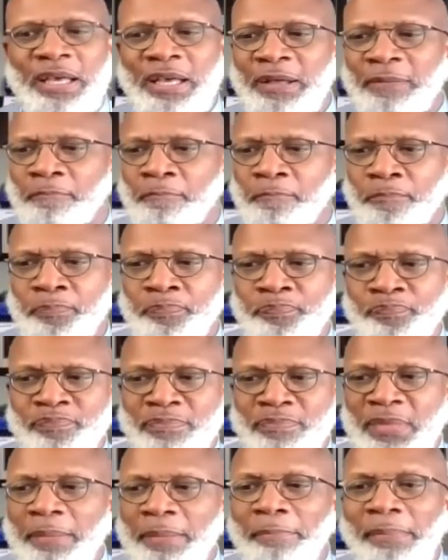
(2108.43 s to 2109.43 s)
Um,
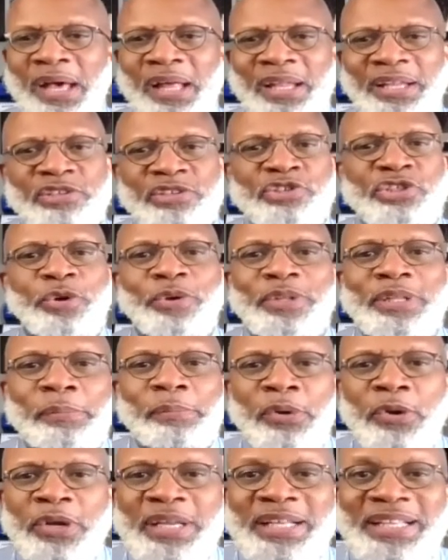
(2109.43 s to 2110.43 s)
Mel and Joe in the
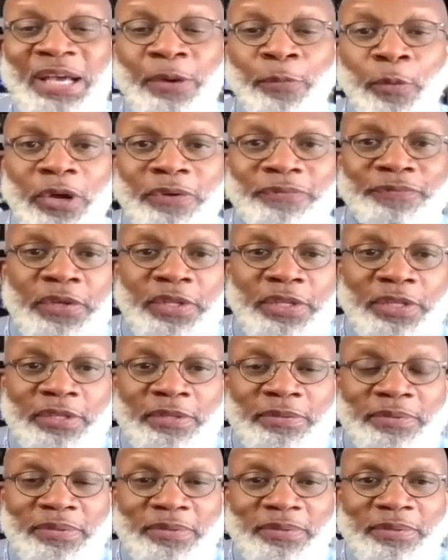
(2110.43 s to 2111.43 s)
morning, they work for
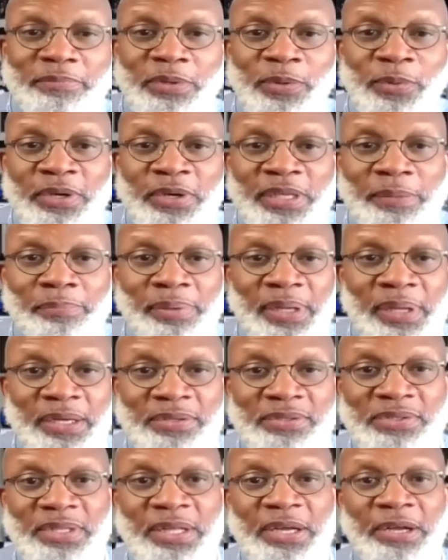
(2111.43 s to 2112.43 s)
the Milwaukee
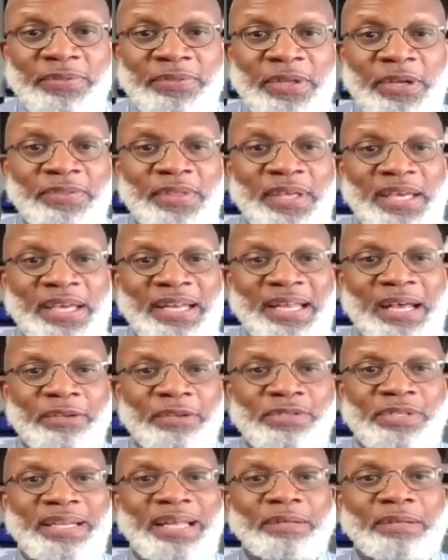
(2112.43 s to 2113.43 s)
Bucks. They're, they're the in
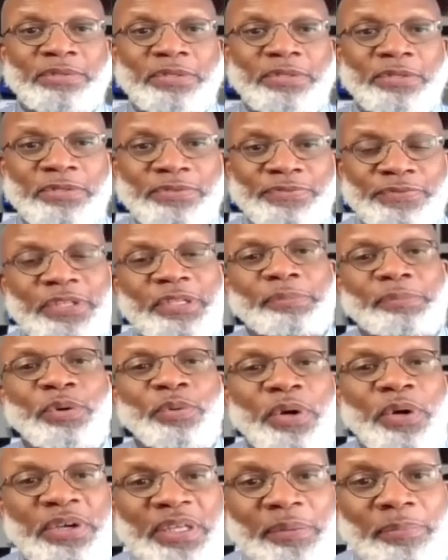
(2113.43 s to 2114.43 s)
house announcers for the
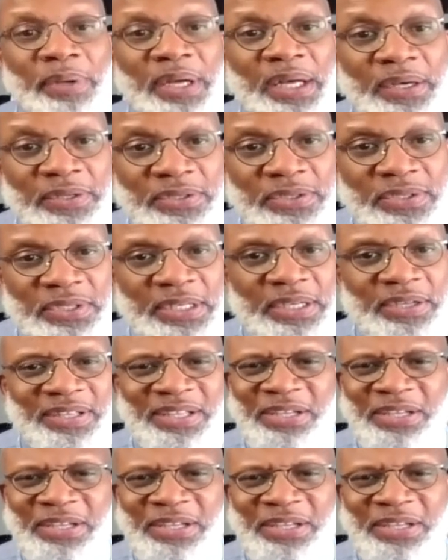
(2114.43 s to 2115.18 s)
Milwaukee Bucks.